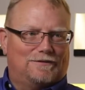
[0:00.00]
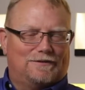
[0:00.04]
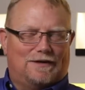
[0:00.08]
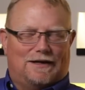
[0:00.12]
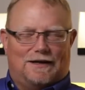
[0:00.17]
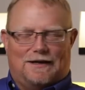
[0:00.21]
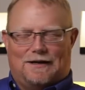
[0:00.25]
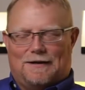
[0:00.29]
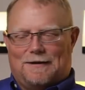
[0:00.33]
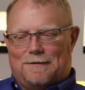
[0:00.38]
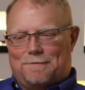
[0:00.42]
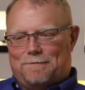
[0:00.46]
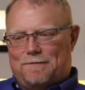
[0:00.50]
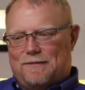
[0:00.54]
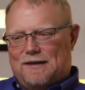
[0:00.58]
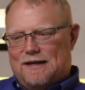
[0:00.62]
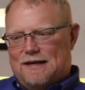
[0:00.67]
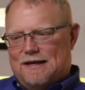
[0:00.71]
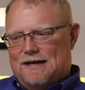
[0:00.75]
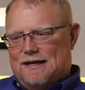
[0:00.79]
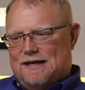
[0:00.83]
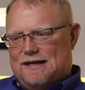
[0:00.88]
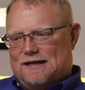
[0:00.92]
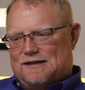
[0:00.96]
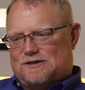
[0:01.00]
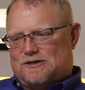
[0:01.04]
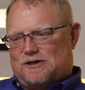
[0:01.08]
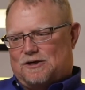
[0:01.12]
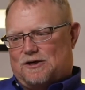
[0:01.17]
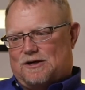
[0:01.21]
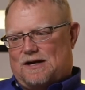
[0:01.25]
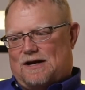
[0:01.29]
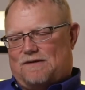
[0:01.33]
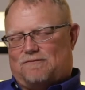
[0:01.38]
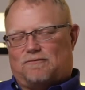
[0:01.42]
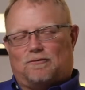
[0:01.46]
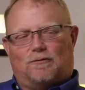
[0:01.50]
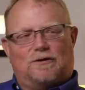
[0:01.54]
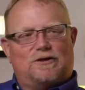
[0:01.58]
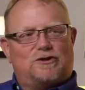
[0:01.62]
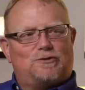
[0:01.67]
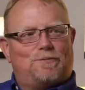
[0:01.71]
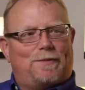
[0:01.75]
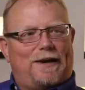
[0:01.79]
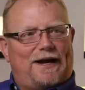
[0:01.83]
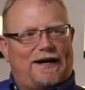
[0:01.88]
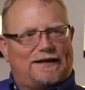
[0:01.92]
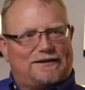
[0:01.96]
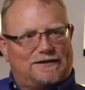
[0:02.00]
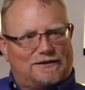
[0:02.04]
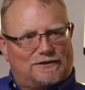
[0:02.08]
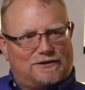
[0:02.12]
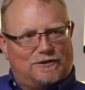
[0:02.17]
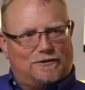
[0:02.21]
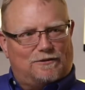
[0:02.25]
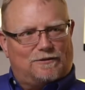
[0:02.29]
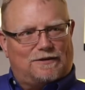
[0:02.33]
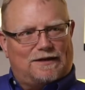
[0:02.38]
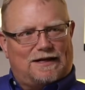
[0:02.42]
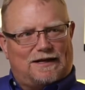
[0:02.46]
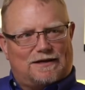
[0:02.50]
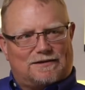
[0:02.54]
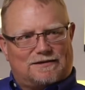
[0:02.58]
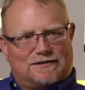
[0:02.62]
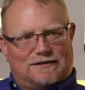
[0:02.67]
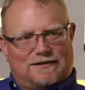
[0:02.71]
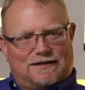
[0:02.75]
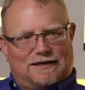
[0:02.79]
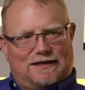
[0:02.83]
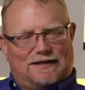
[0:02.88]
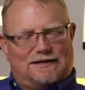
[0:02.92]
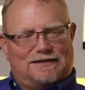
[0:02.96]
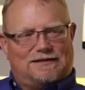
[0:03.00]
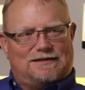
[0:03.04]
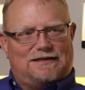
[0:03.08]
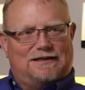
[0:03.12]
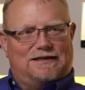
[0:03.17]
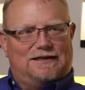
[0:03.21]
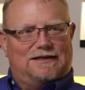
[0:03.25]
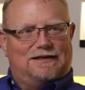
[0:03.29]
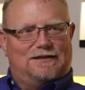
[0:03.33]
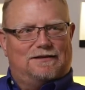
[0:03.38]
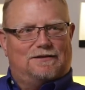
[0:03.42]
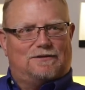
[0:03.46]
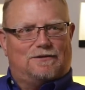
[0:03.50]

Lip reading: And so you're going to have to reach back to 2019,